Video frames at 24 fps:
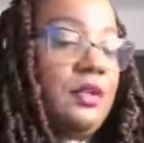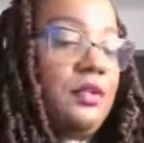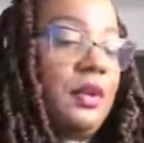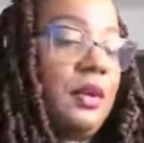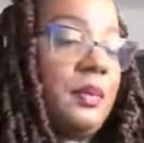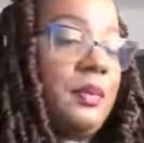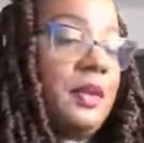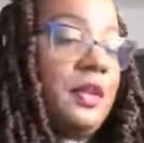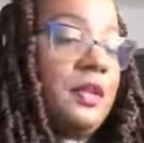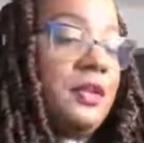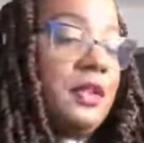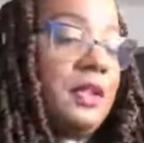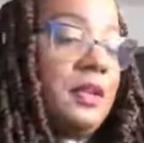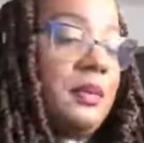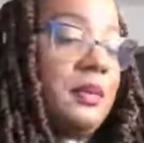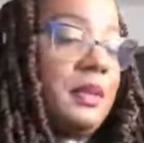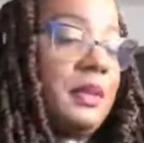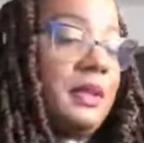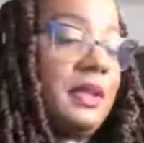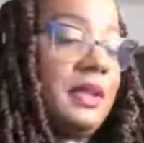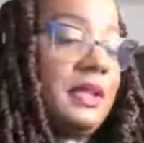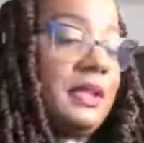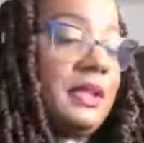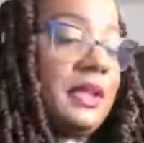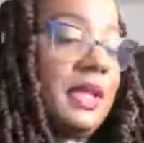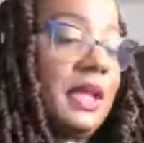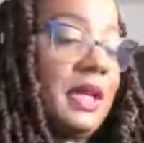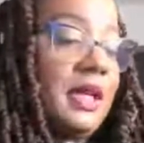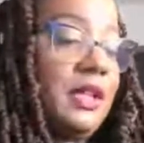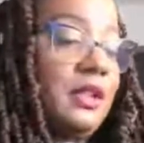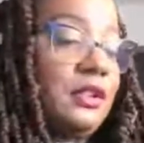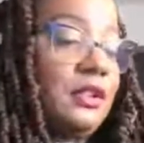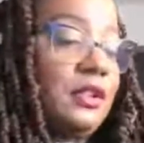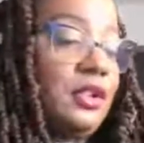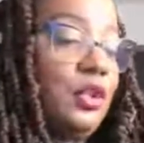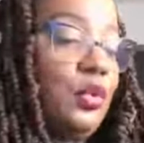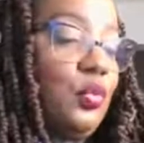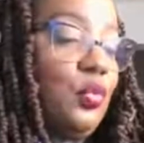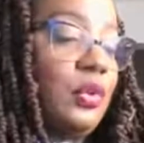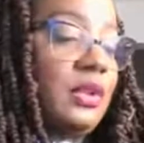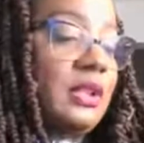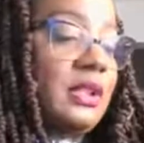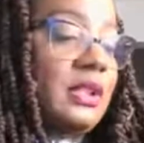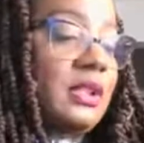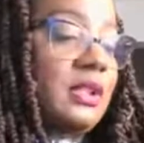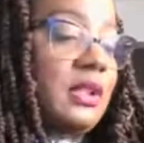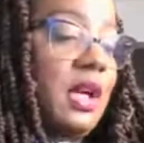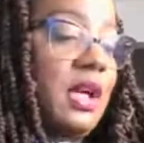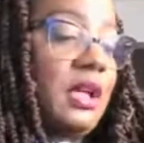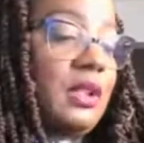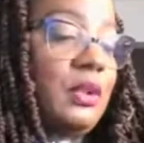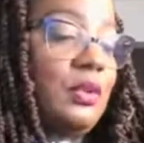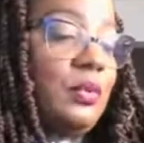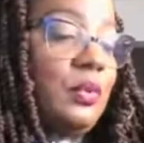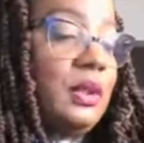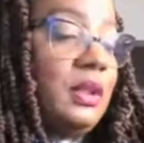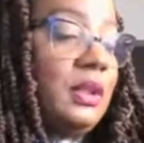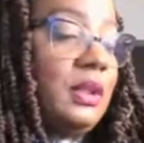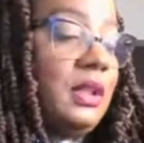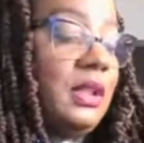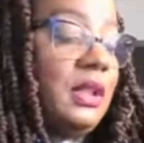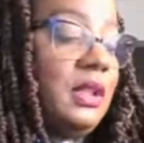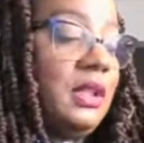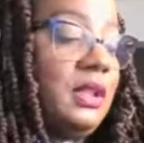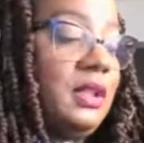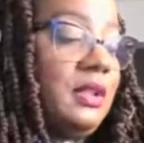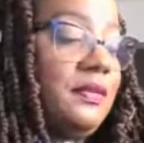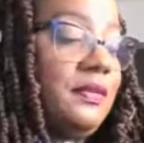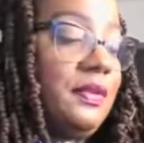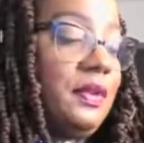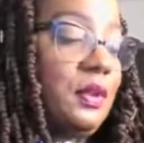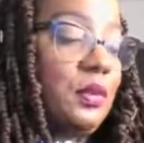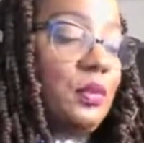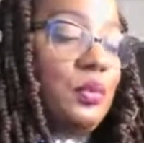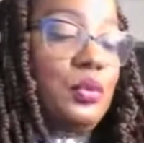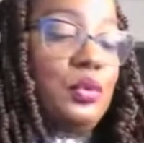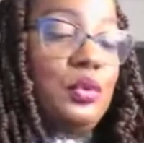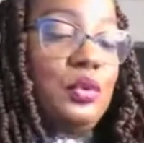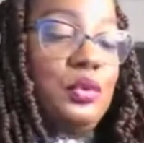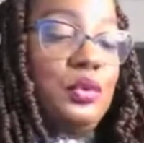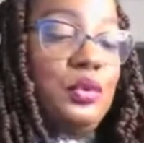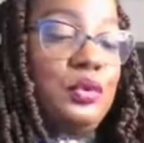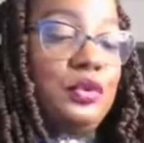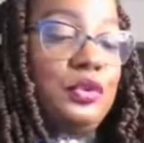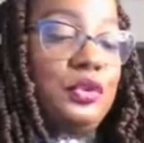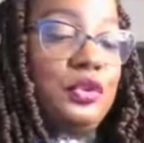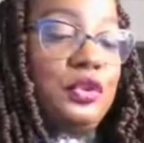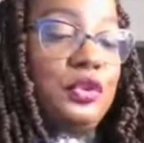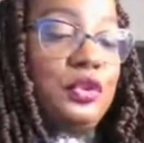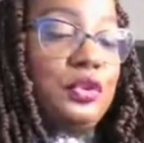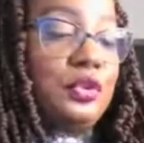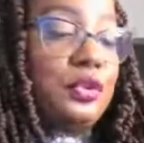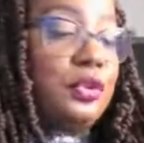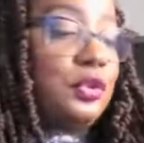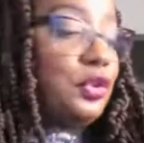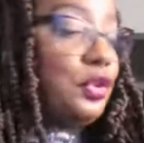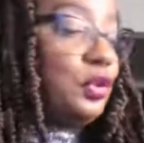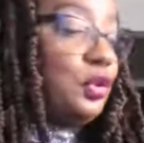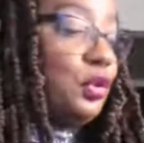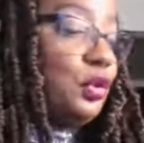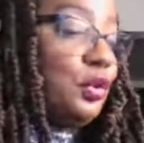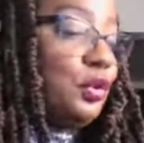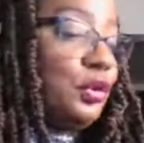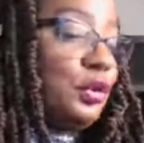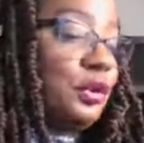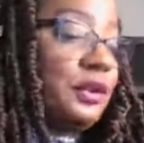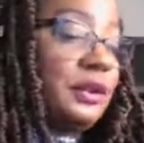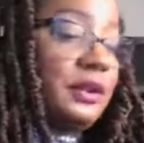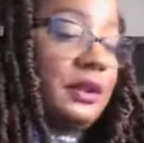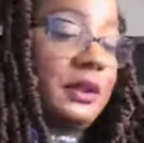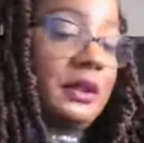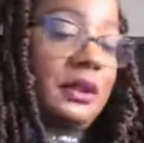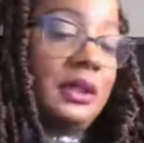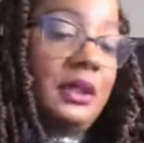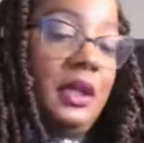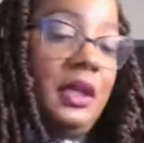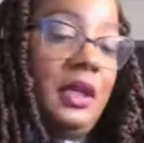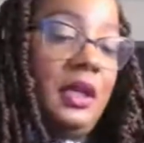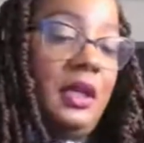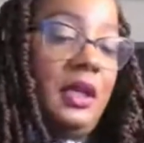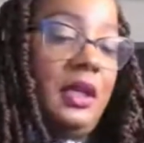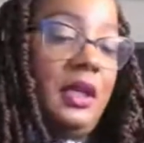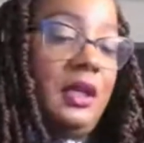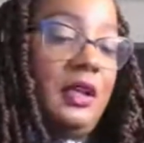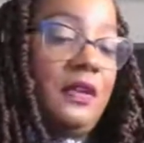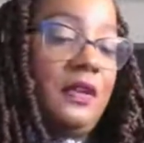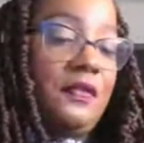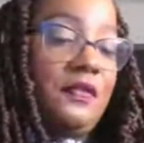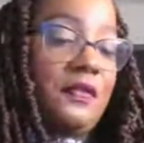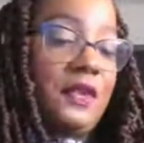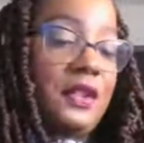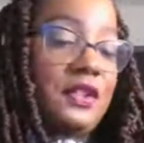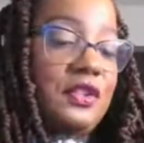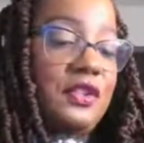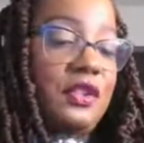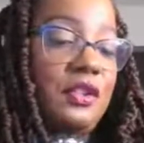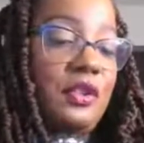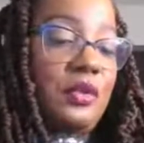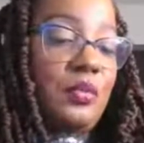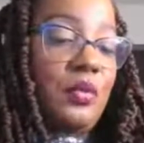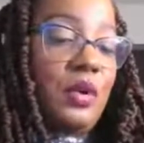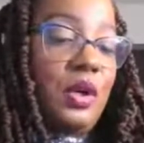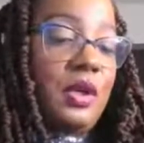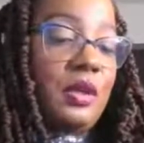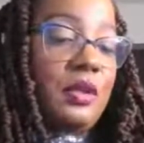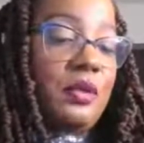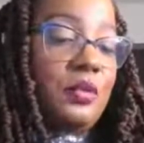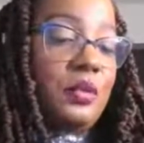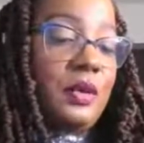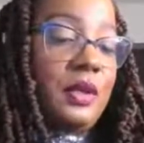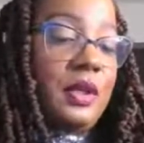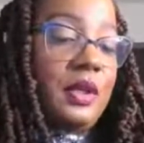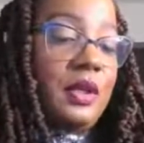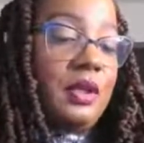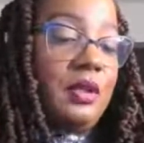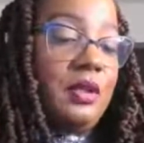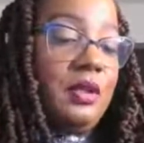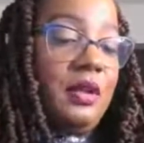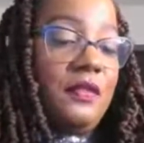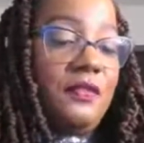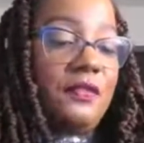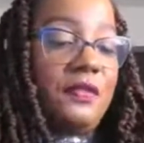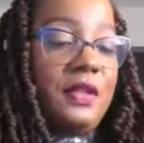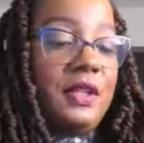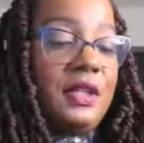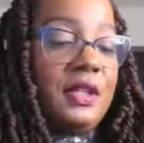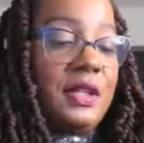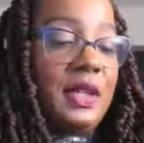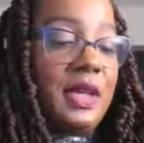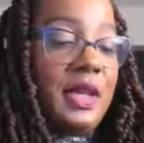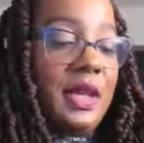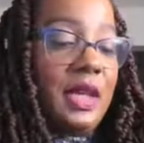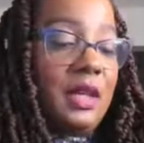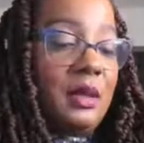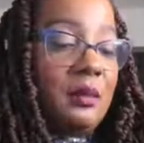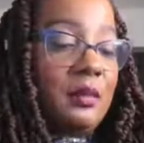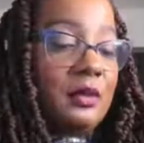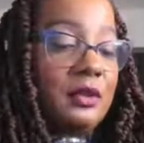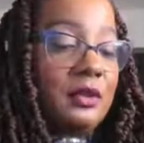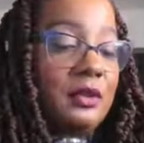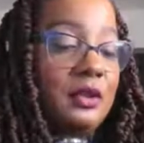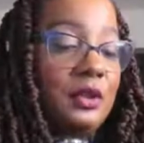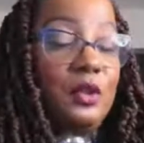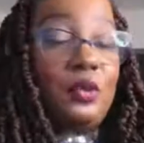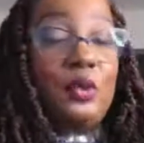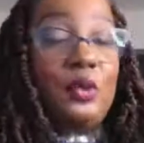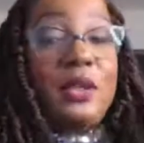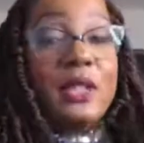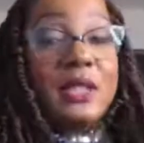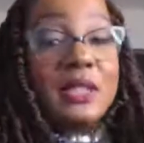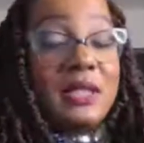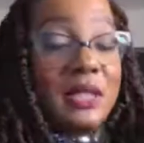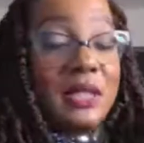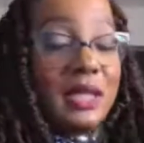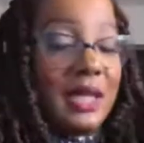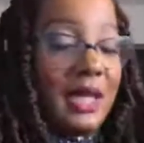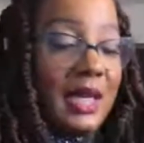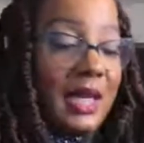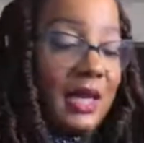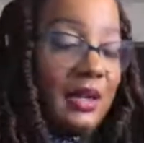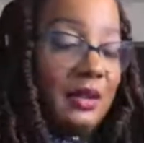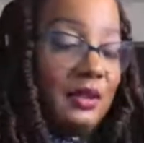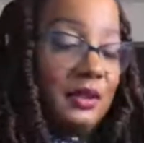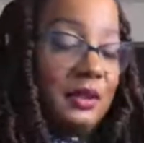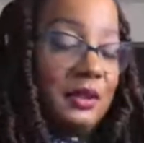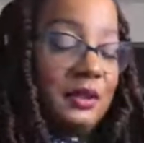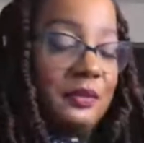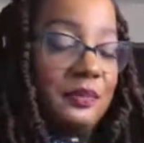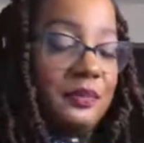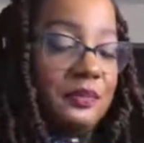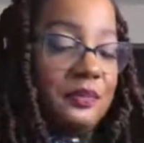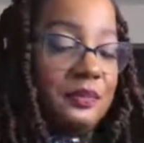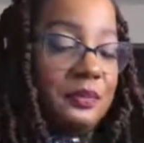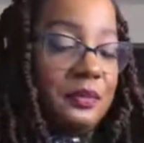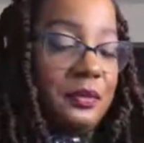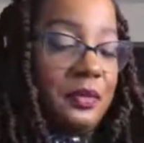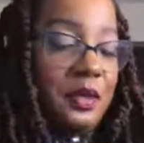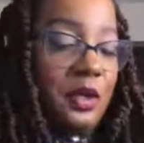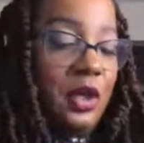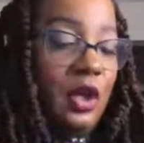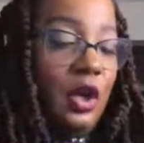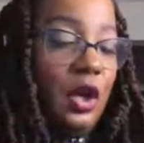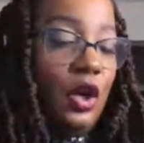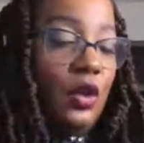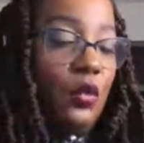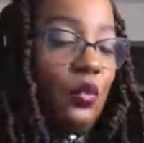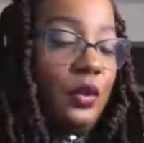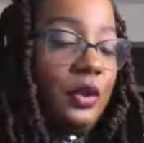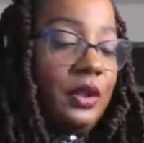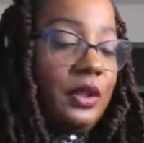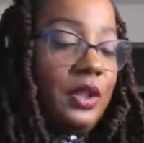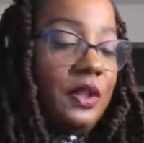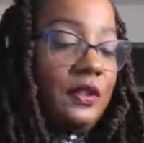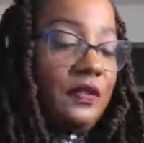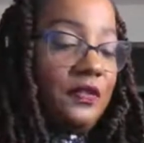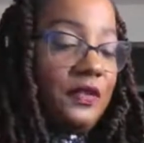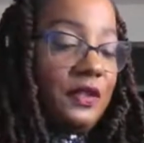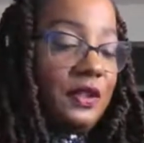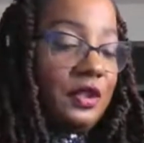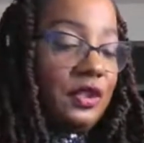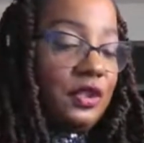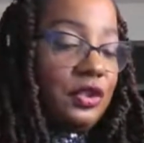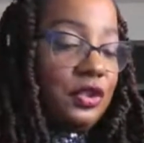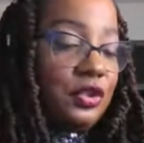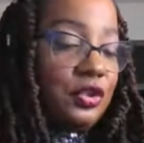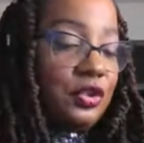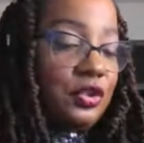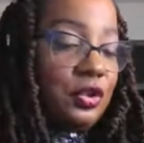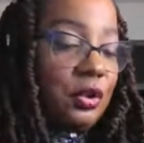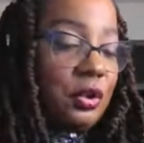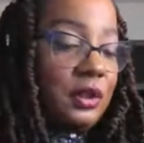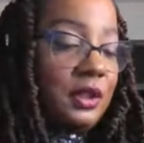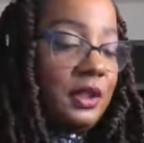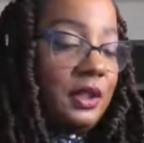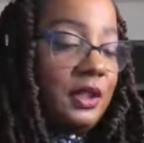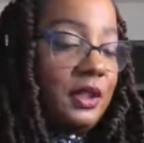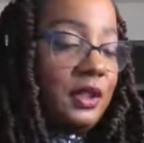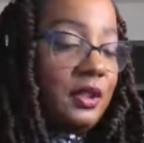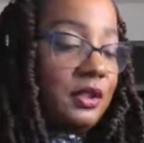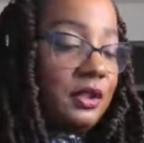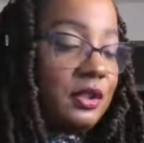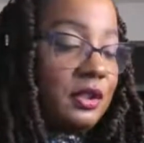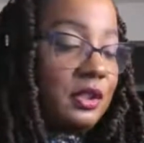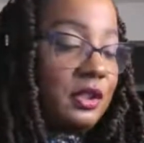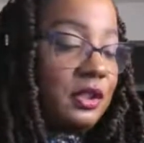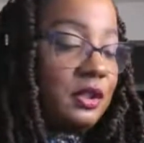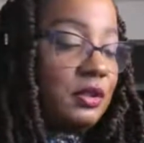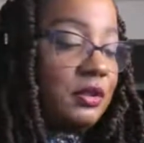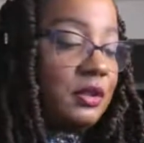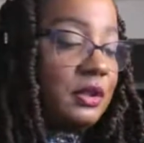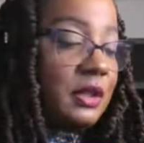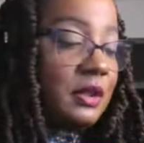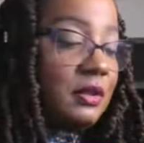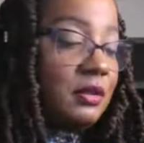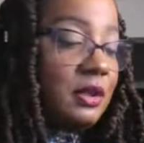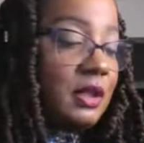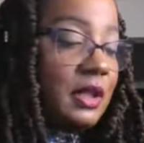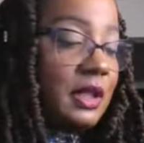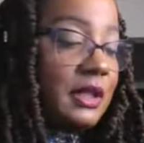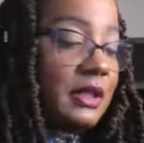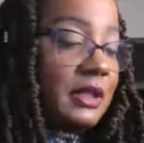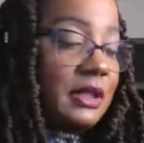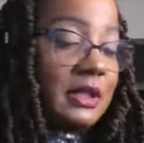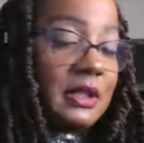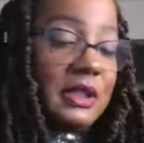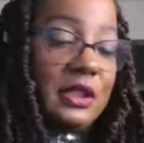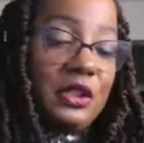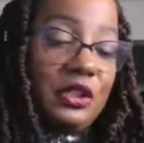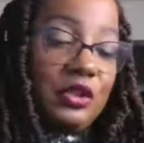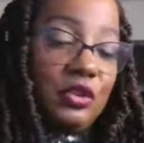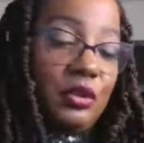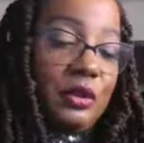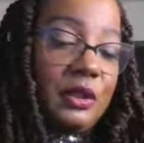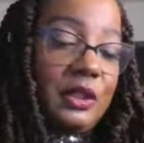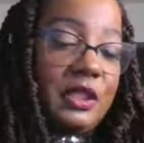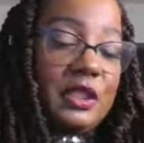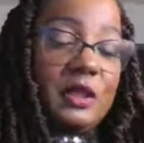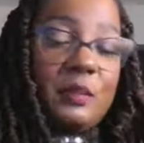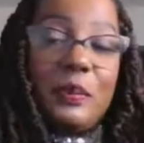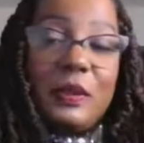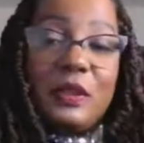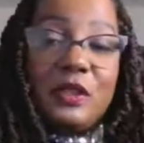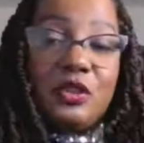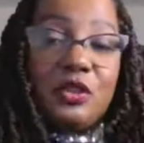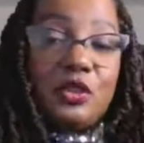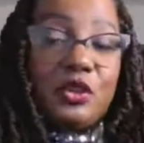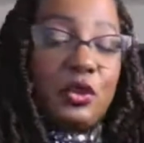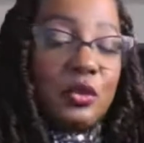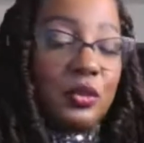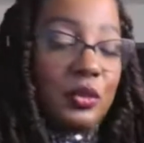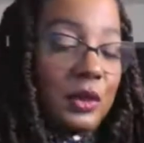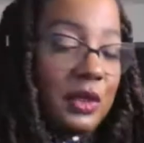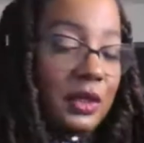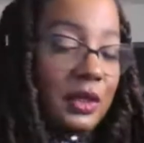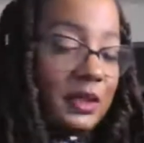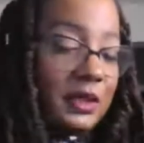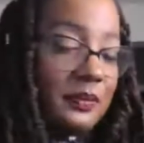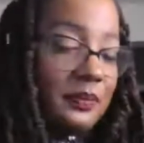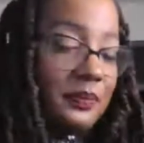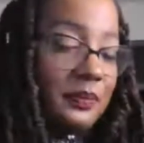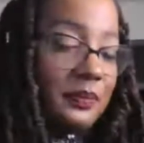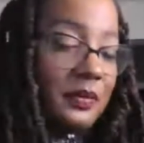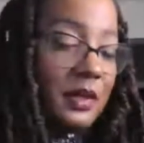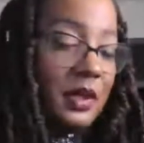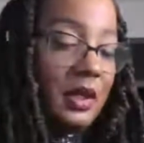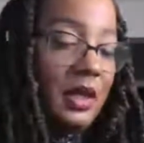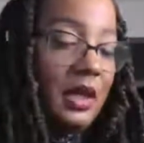Grandmother Emmeline's house was stocked with love, rules, chores, fetch the water well, feed the animals, graze the cows. When they finished, Shirley, her sisters, and her cousins enjoyed a special treat.